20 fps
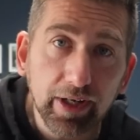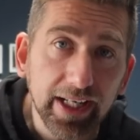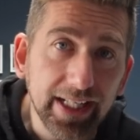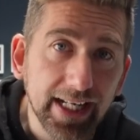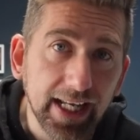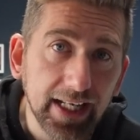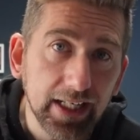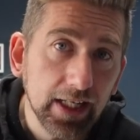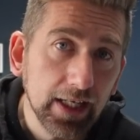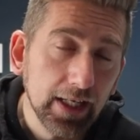
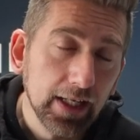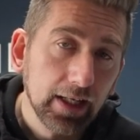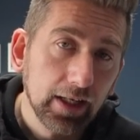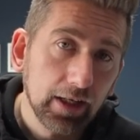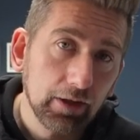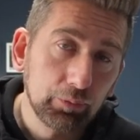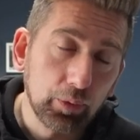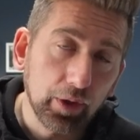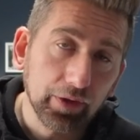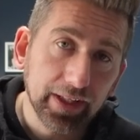reading
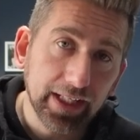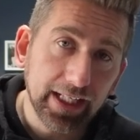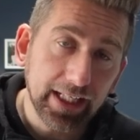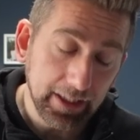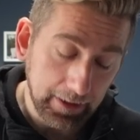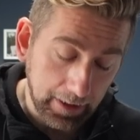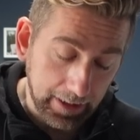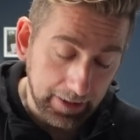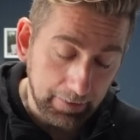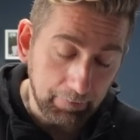of what
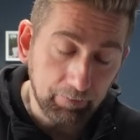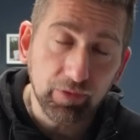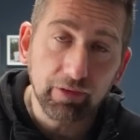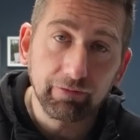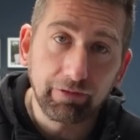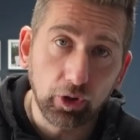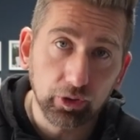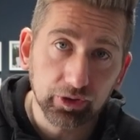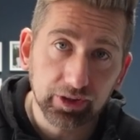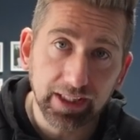the
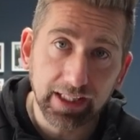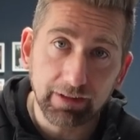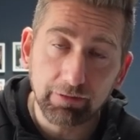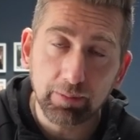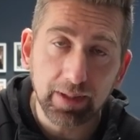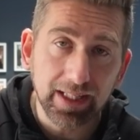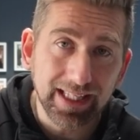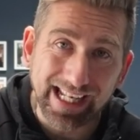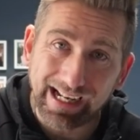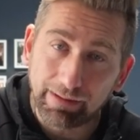um, volts are
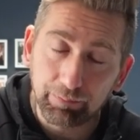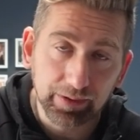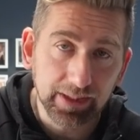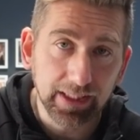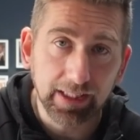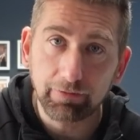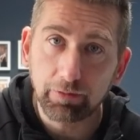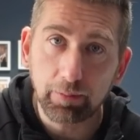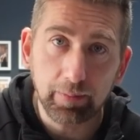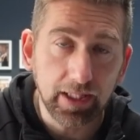giving me, the
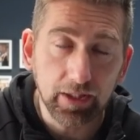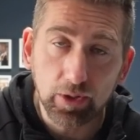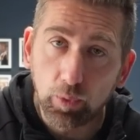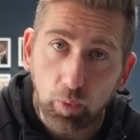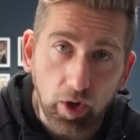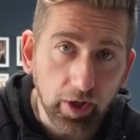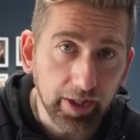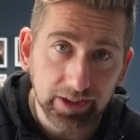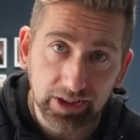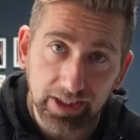amps are giving me, and
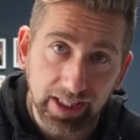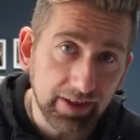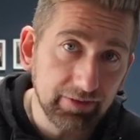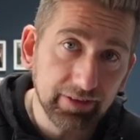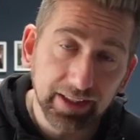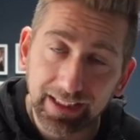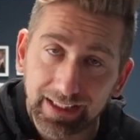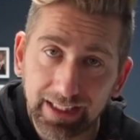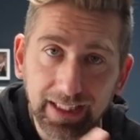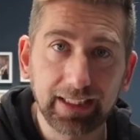the wattage and
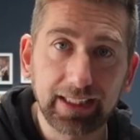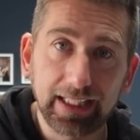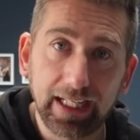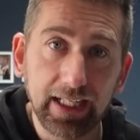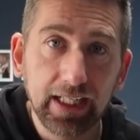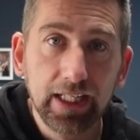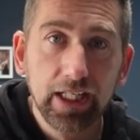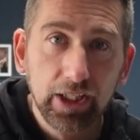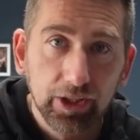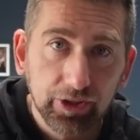everything like
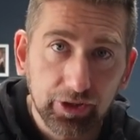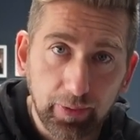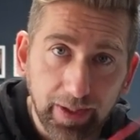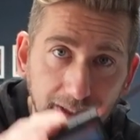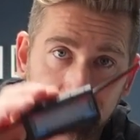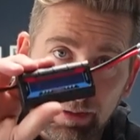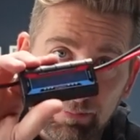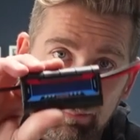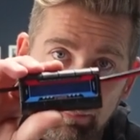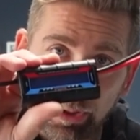that, so
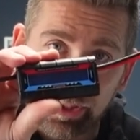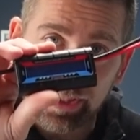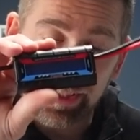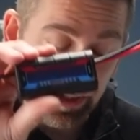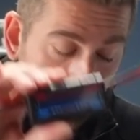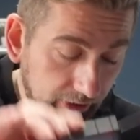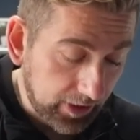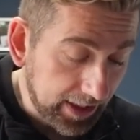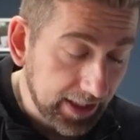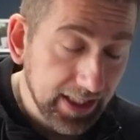I can
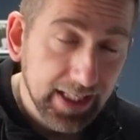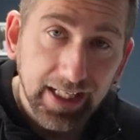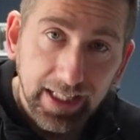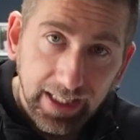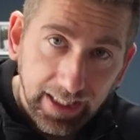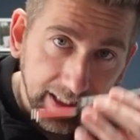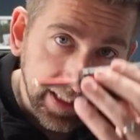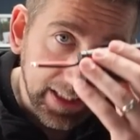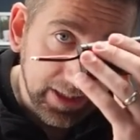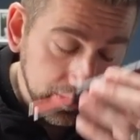monitor it
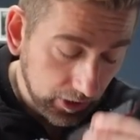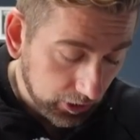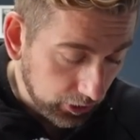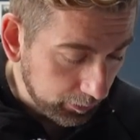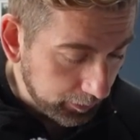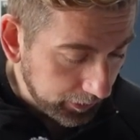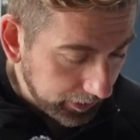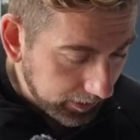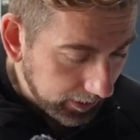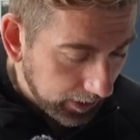in the
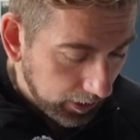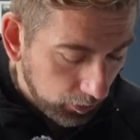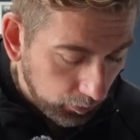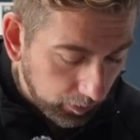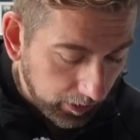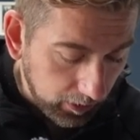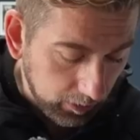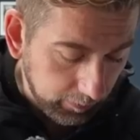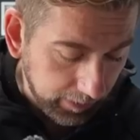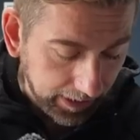cupboard
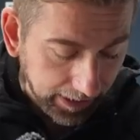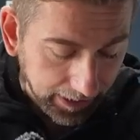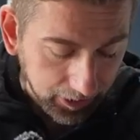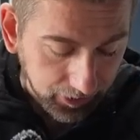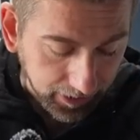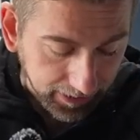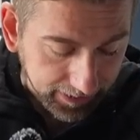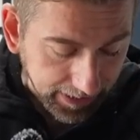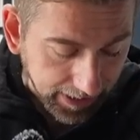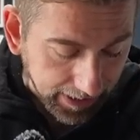where all my
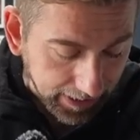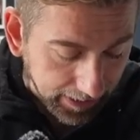electrics